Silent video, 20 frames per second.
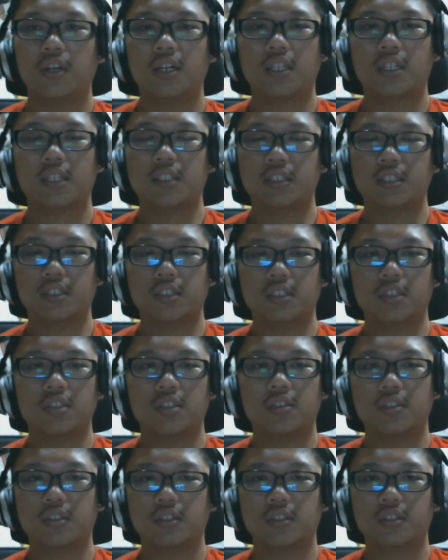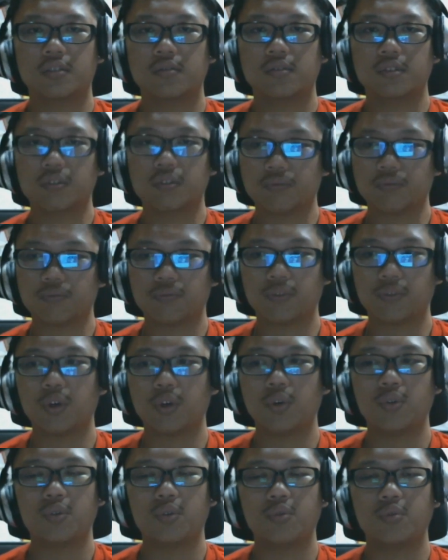I can just, you know,
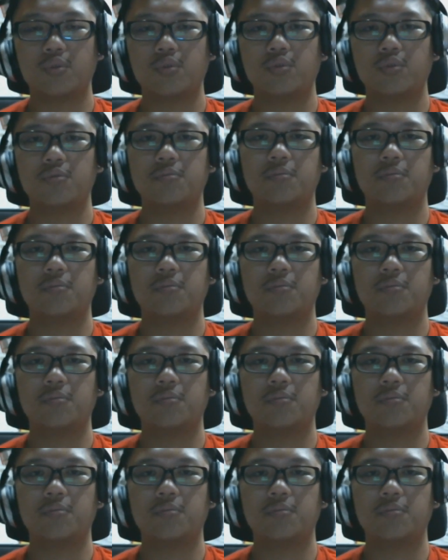go through